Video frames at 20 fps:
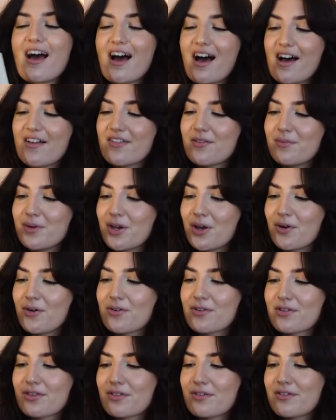and then we go
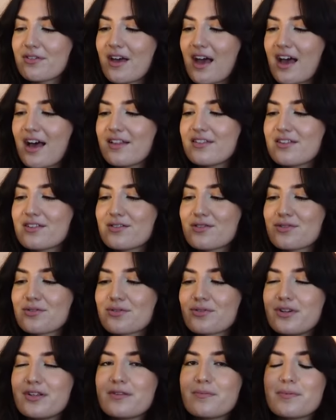on through that and the
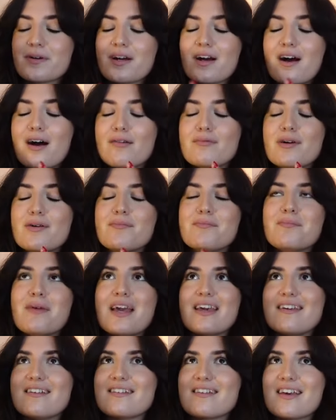stories become
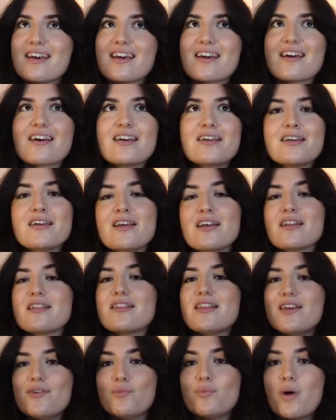amazing
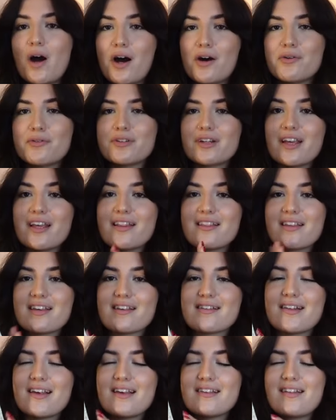the world in
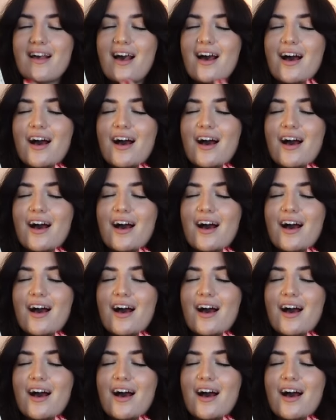this is